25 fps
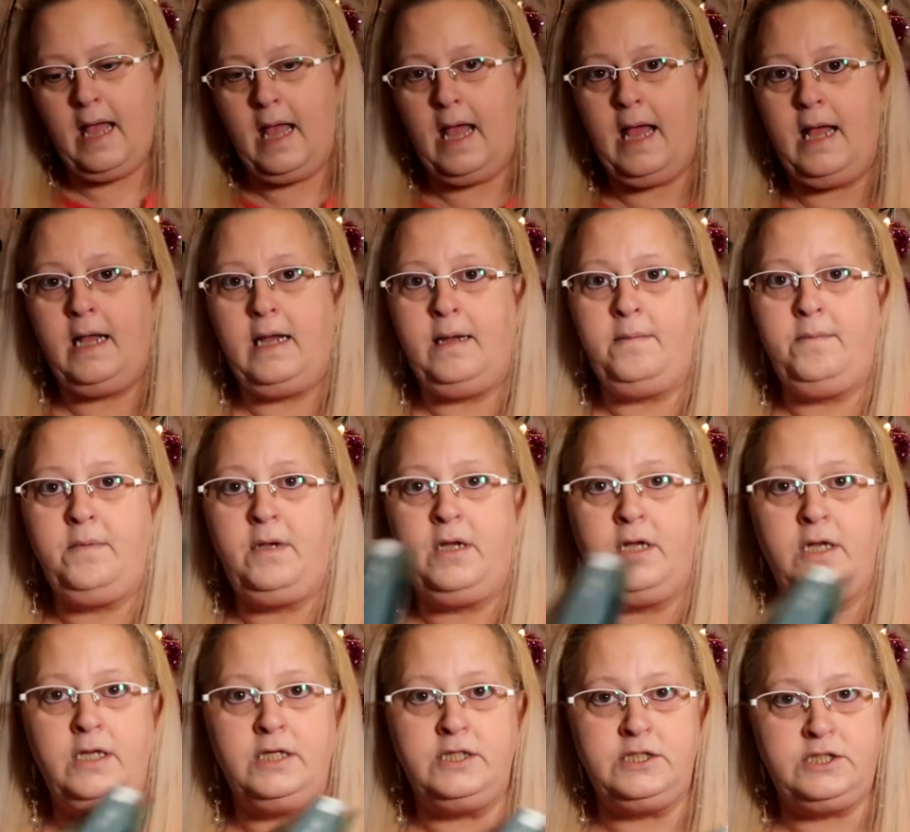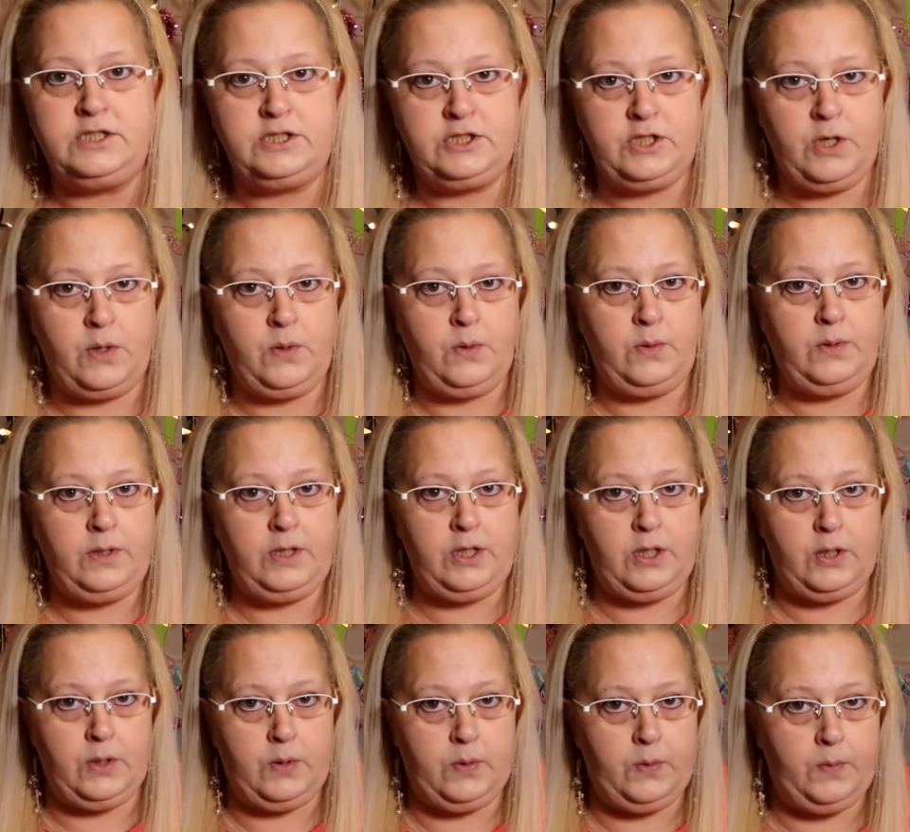And I'm gonna show
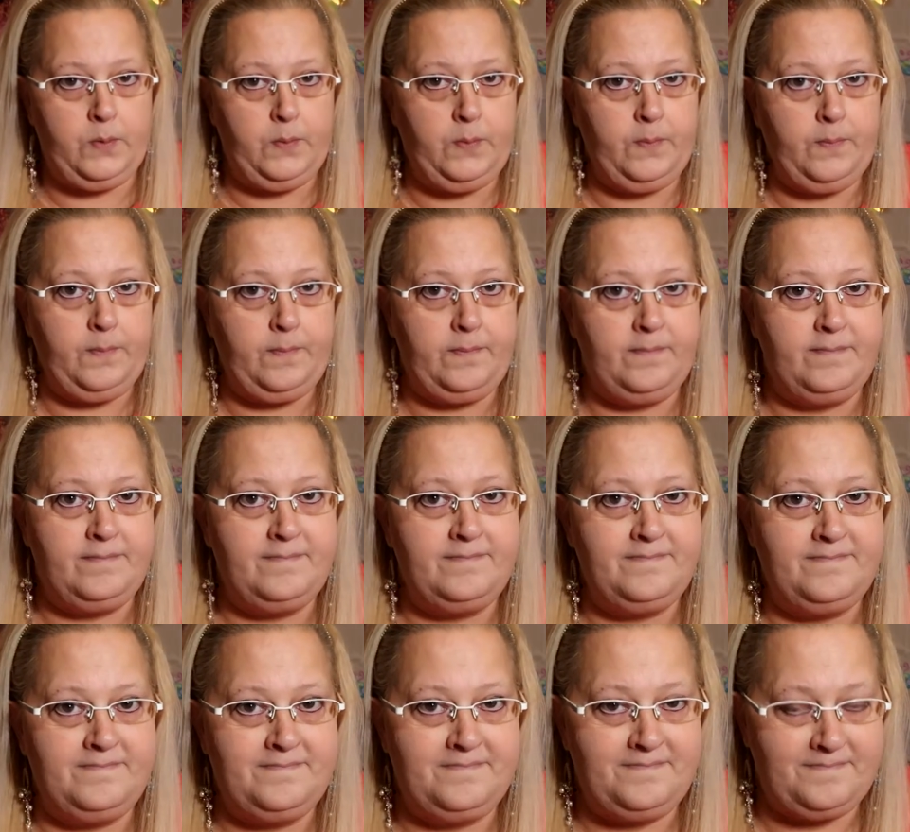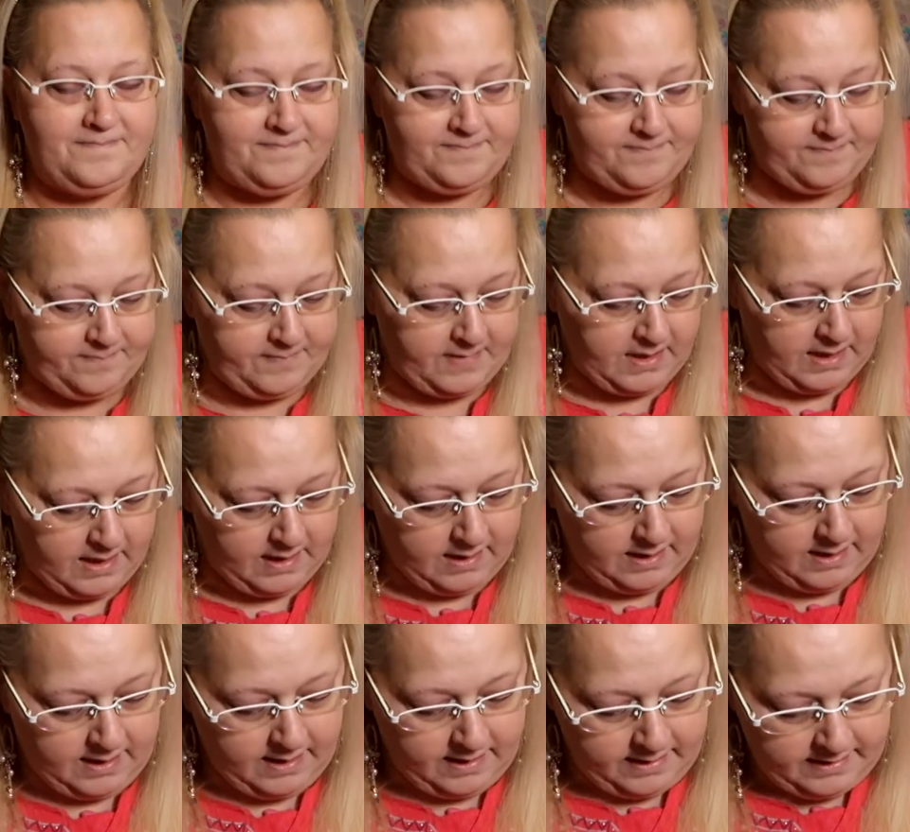you,
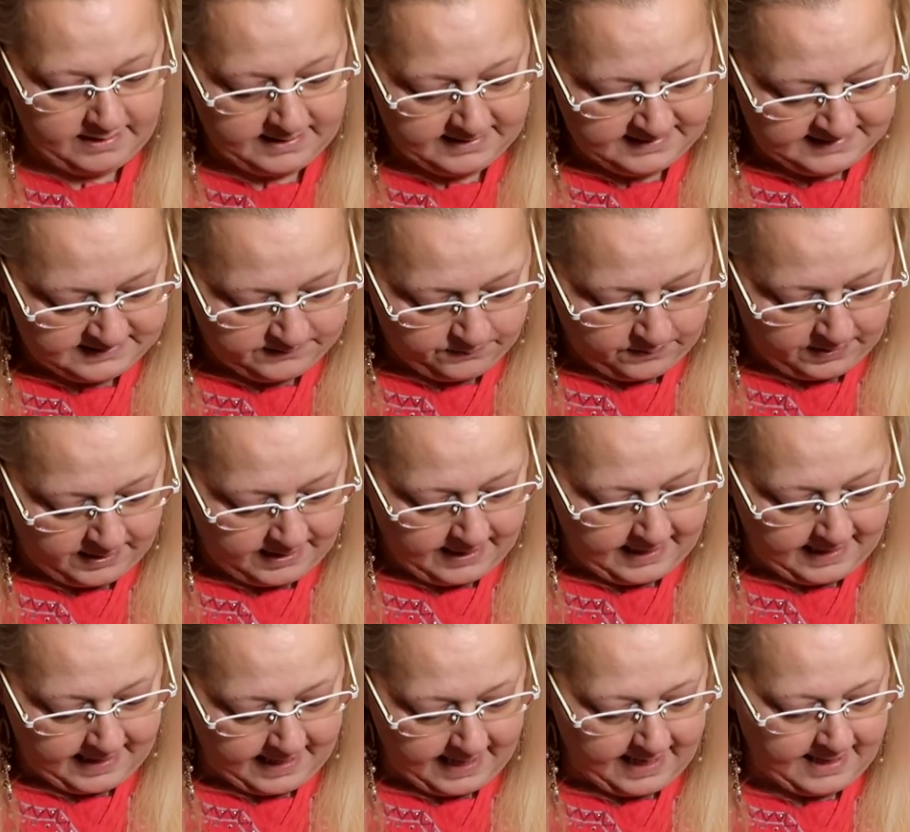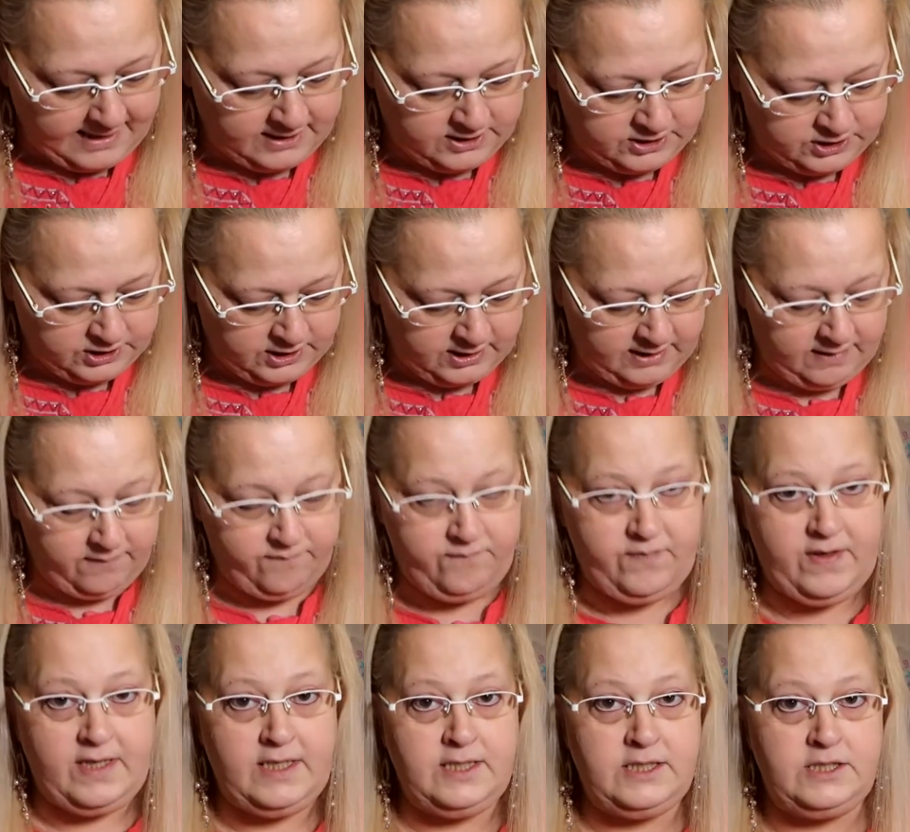this one I actually
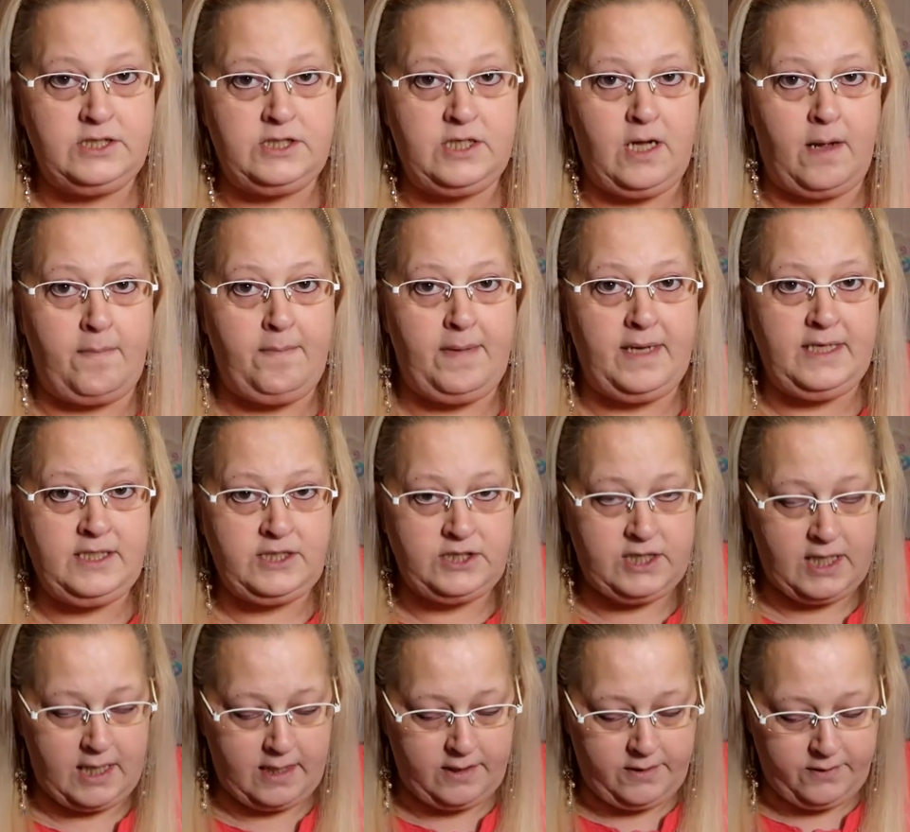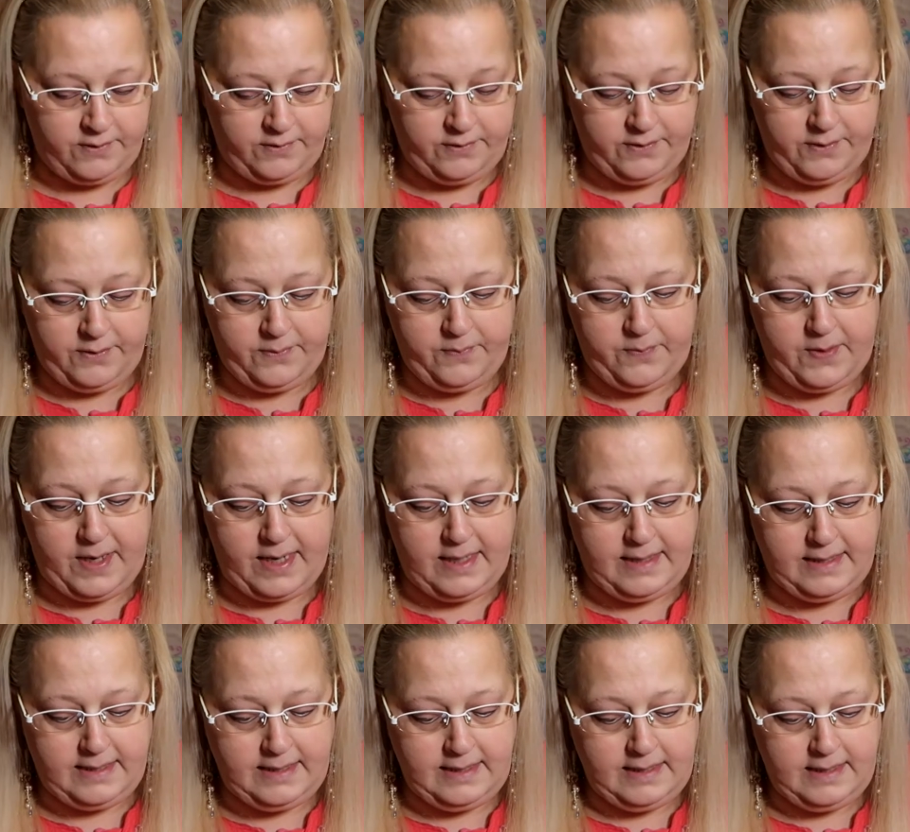finished on my channel
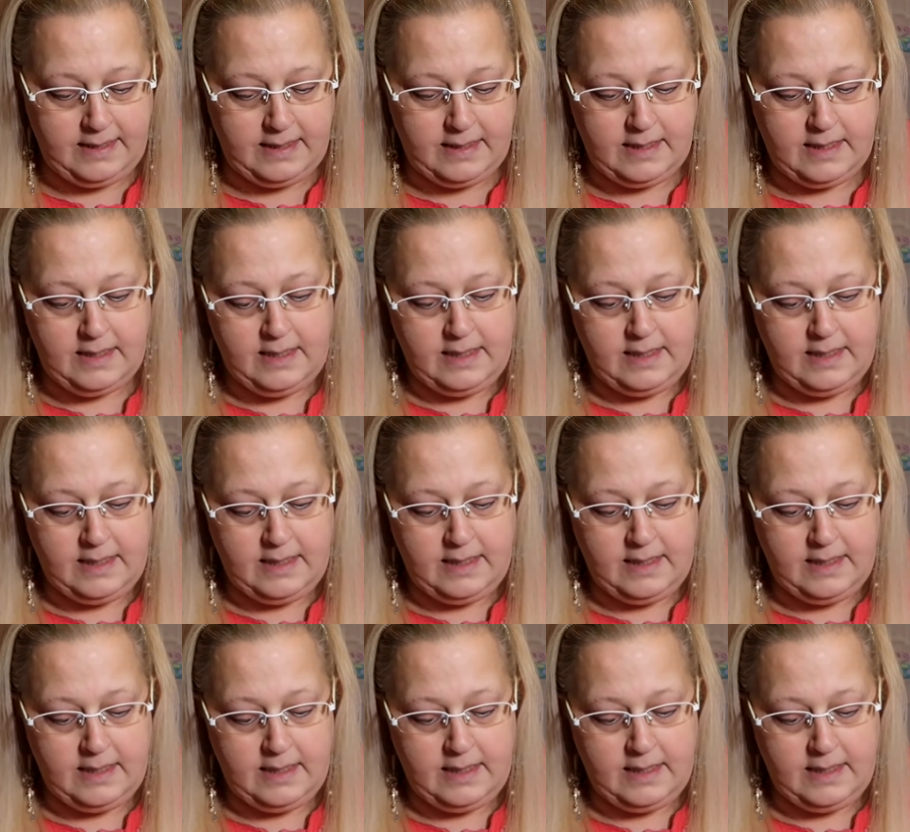already.